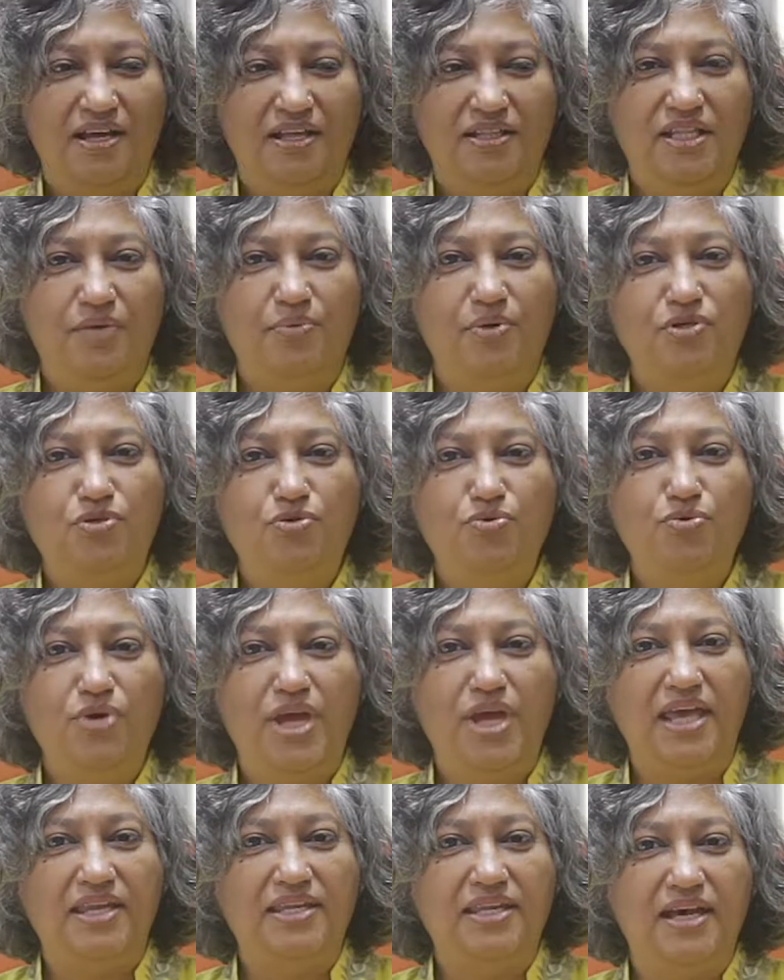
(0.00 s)
There were two
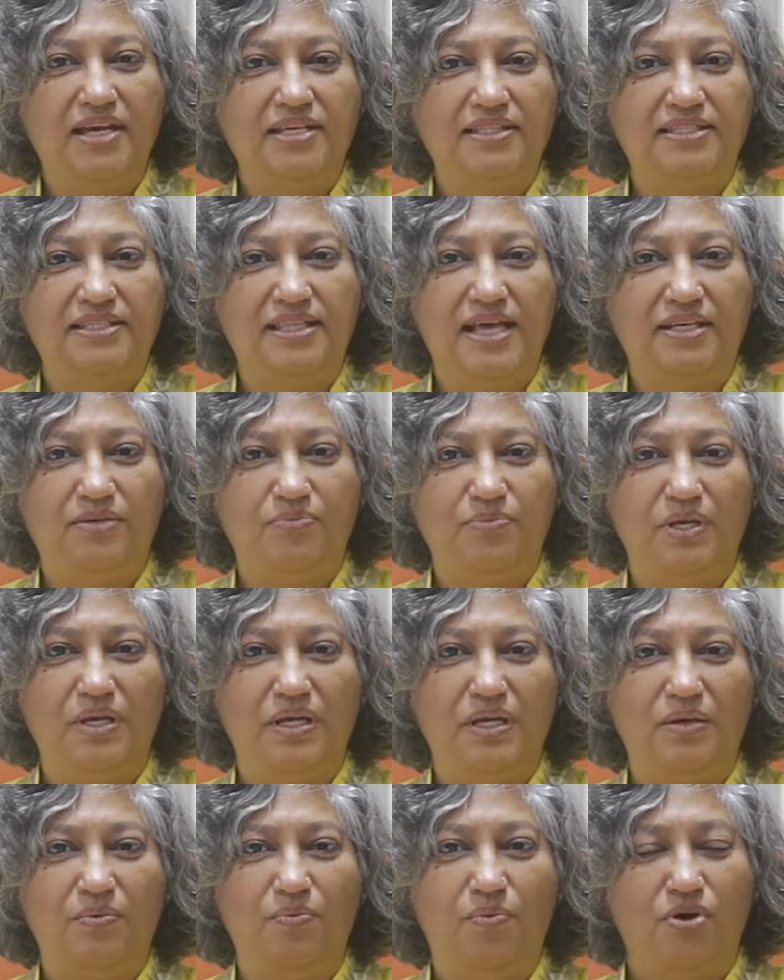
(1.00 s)
areas that
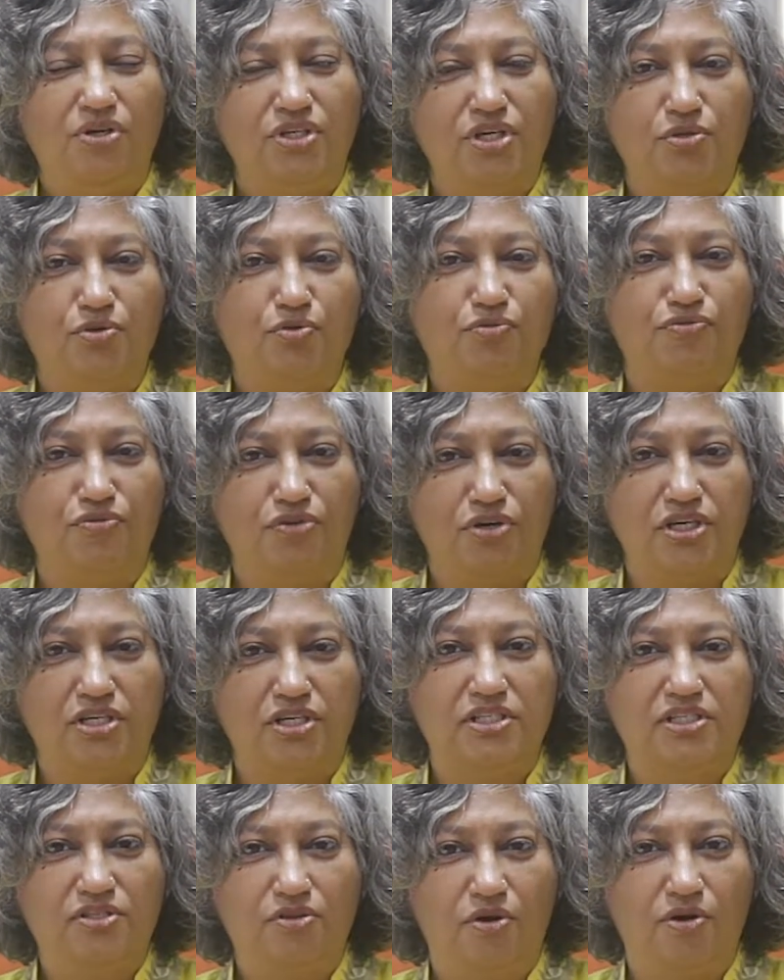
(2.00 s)
we wanted to
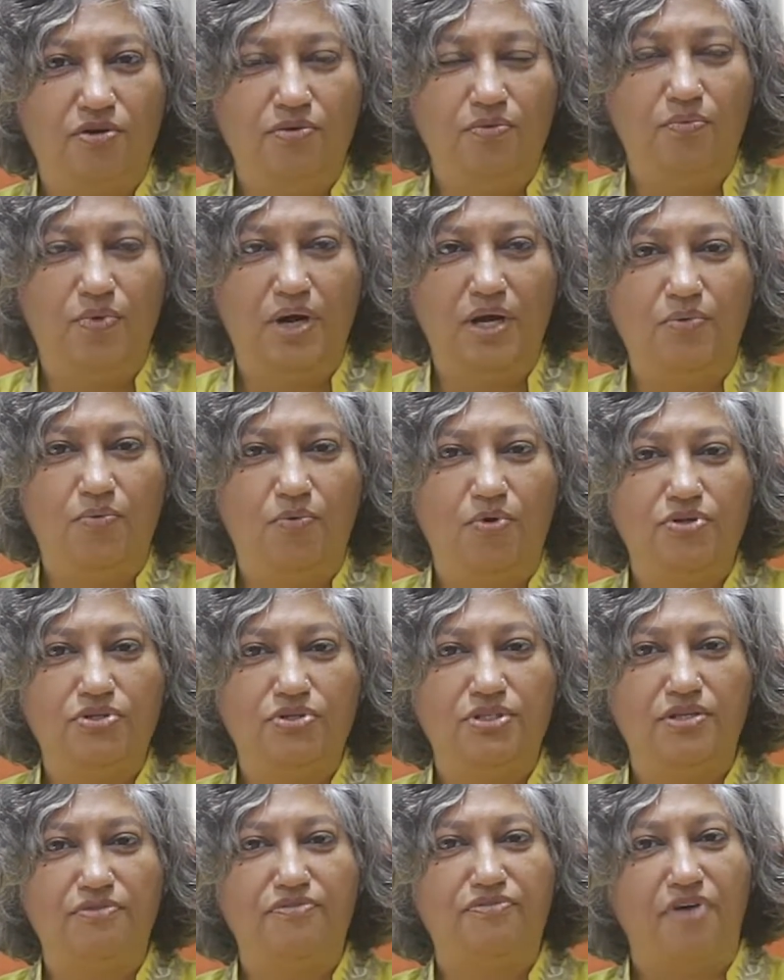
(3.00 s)
focus on. One
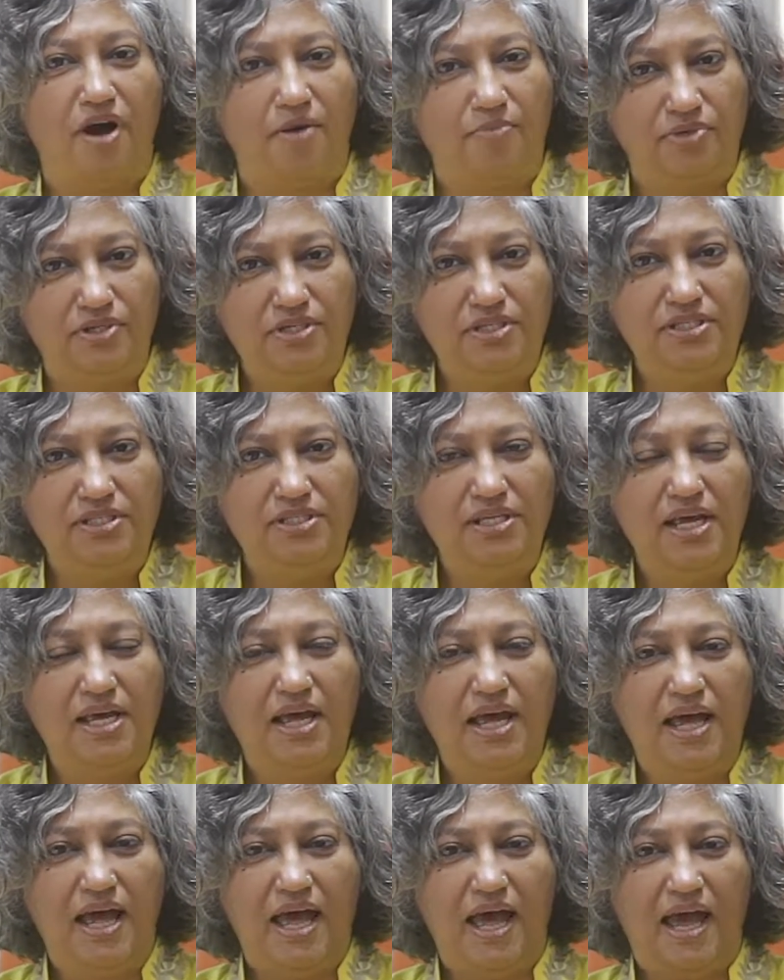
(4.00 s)
was the farmers
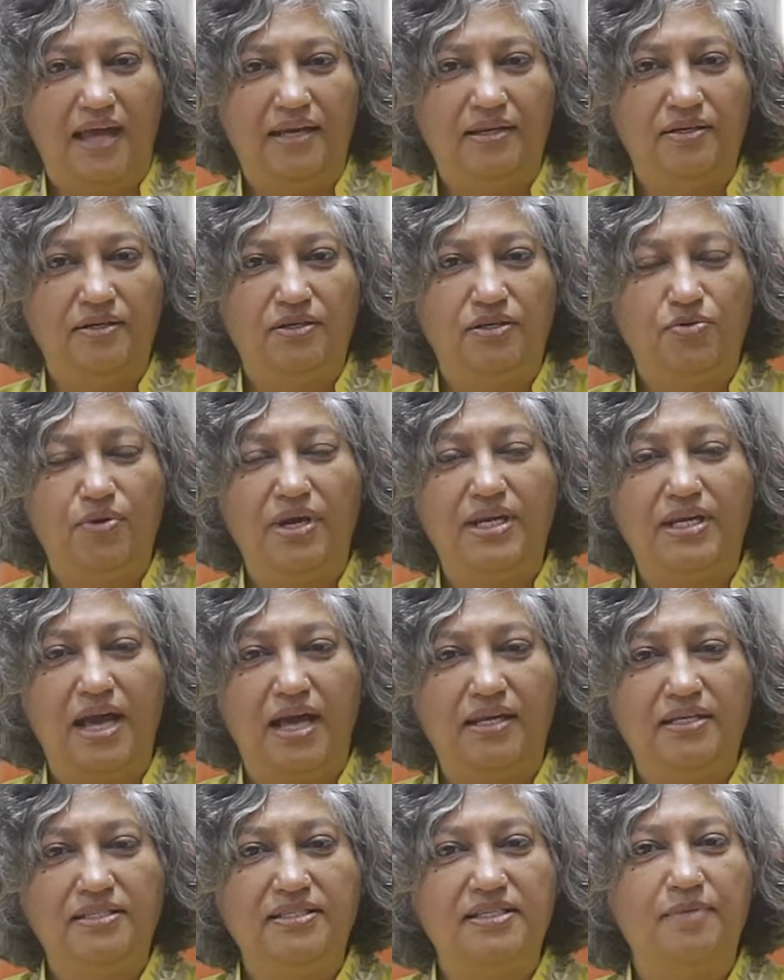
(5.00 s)
and to
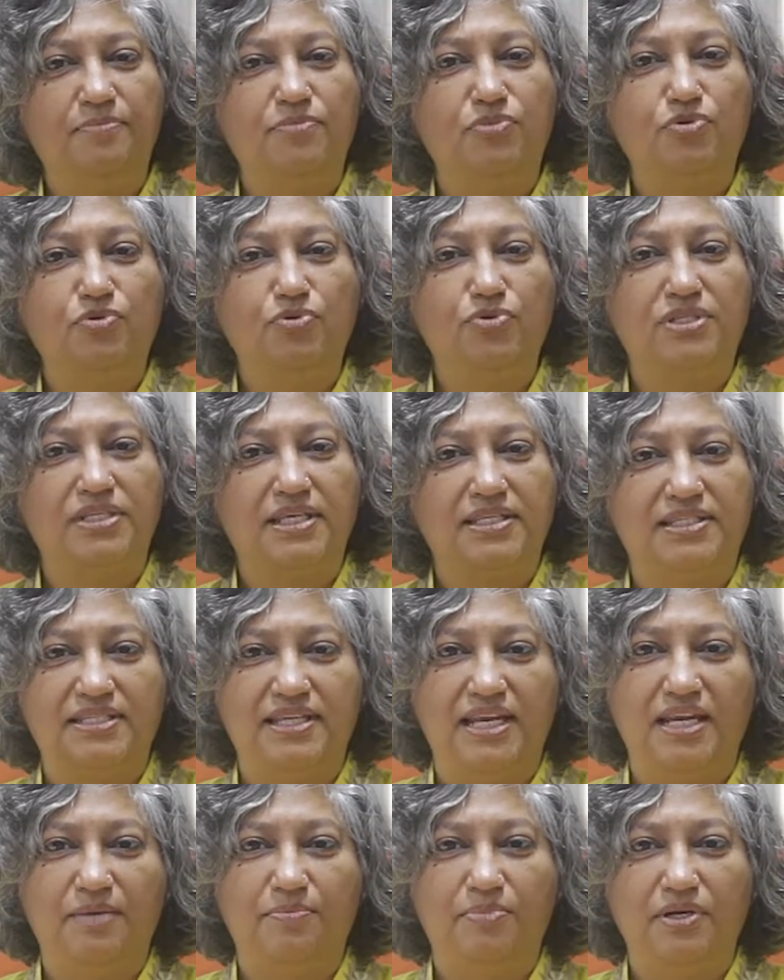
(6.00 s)
encourage them to do
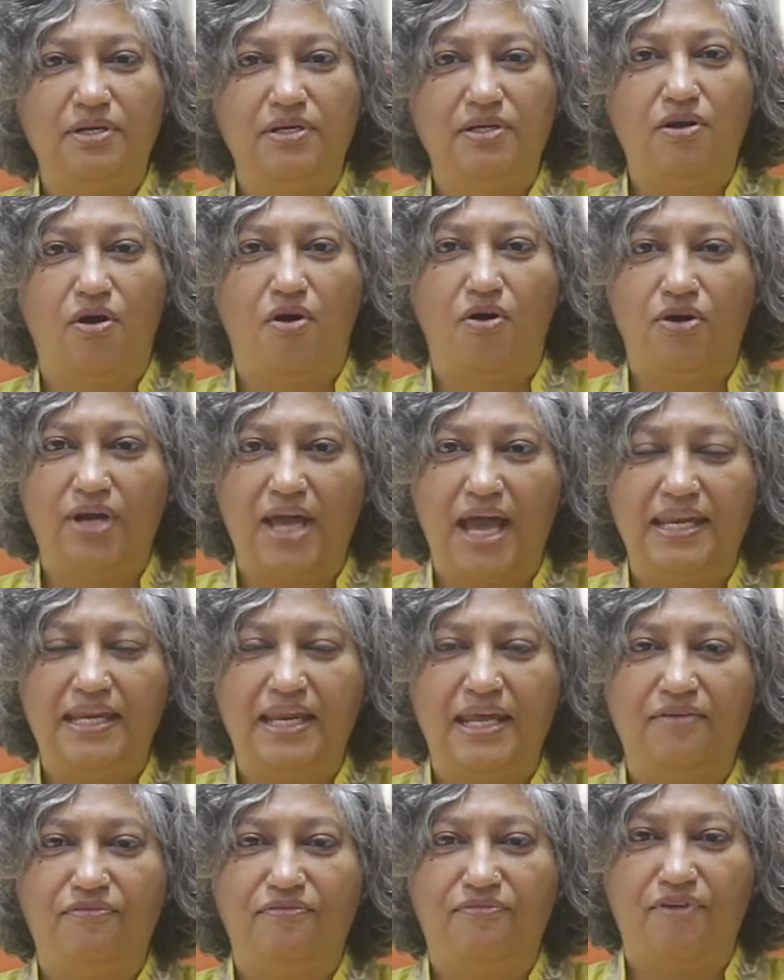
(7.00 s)
sustainable
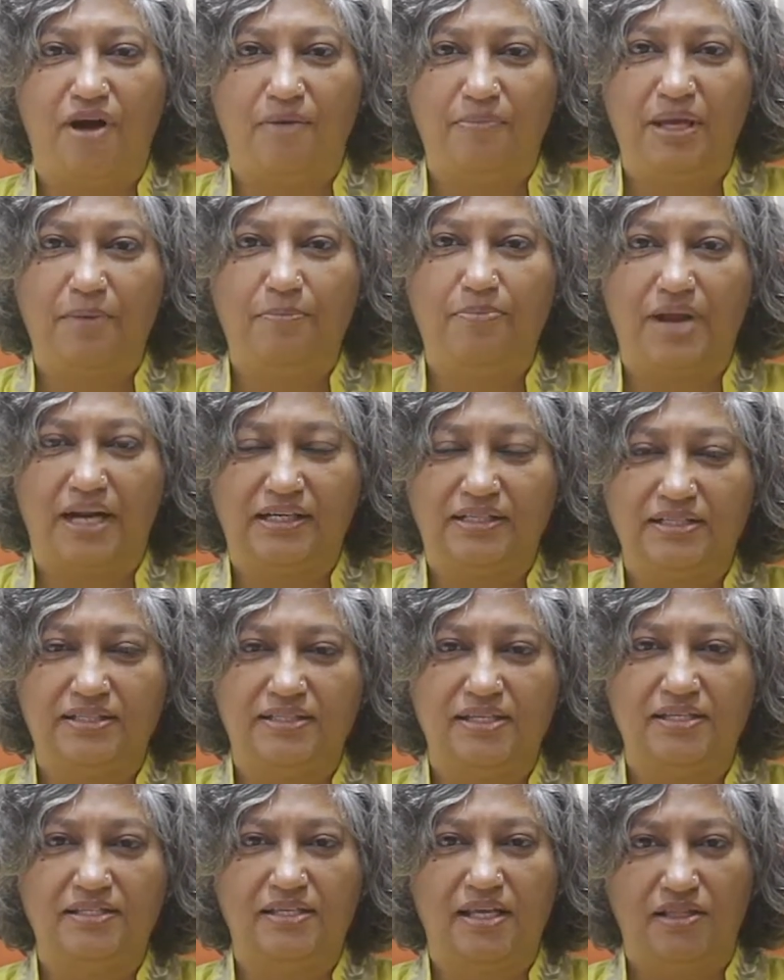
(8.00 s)
organic farming
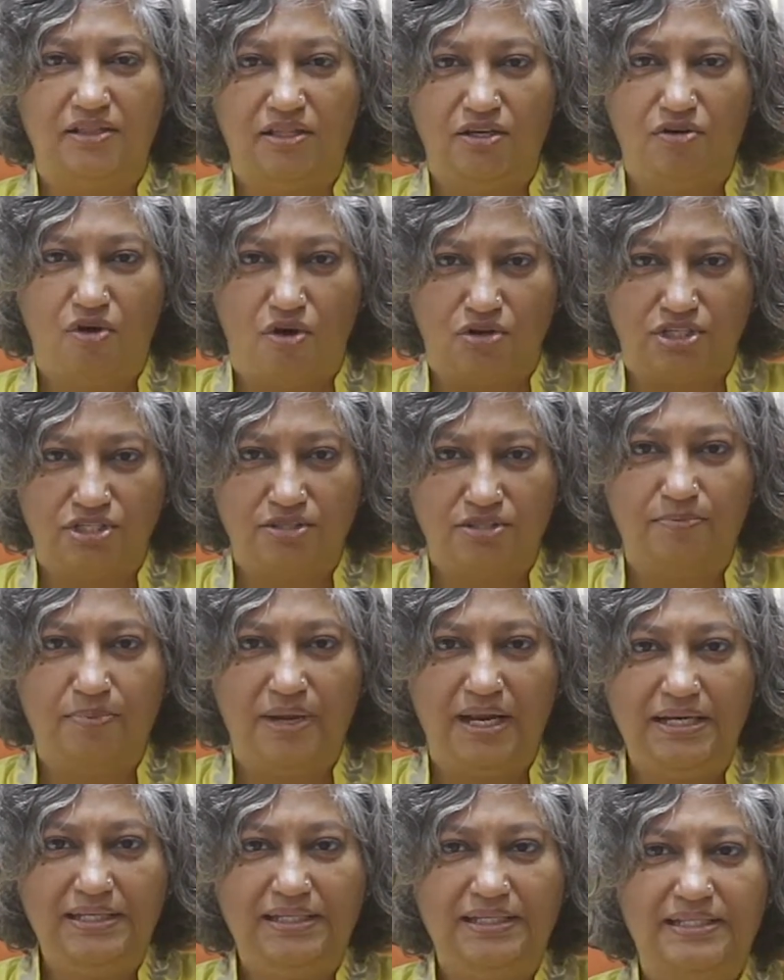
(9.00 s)
practices in the cotton
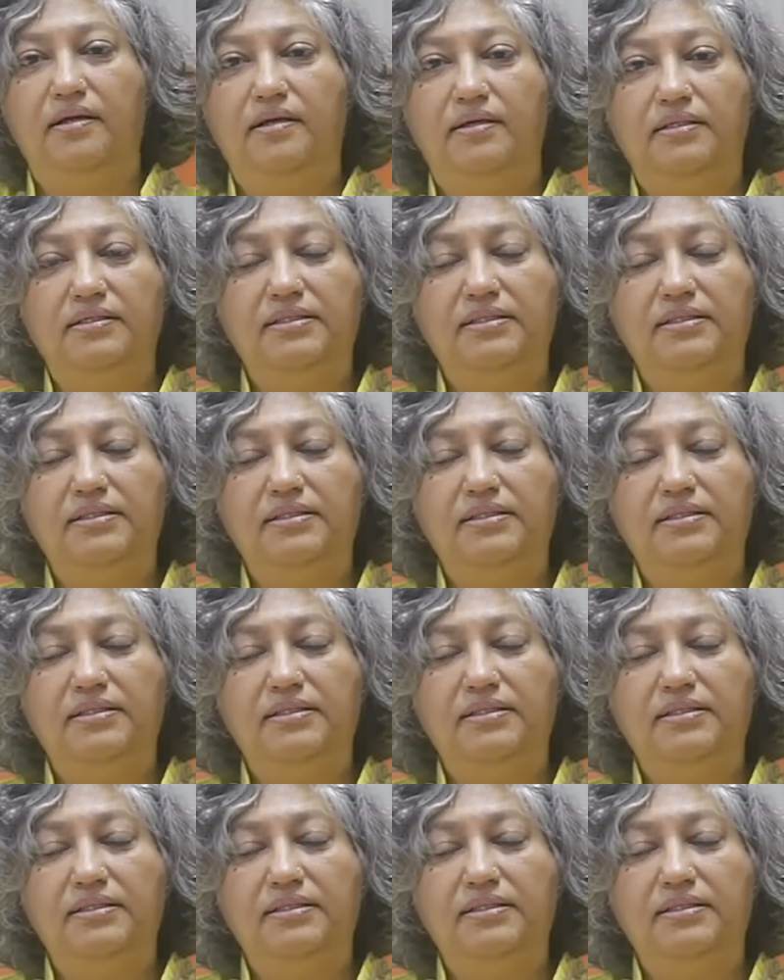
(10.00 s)
belts.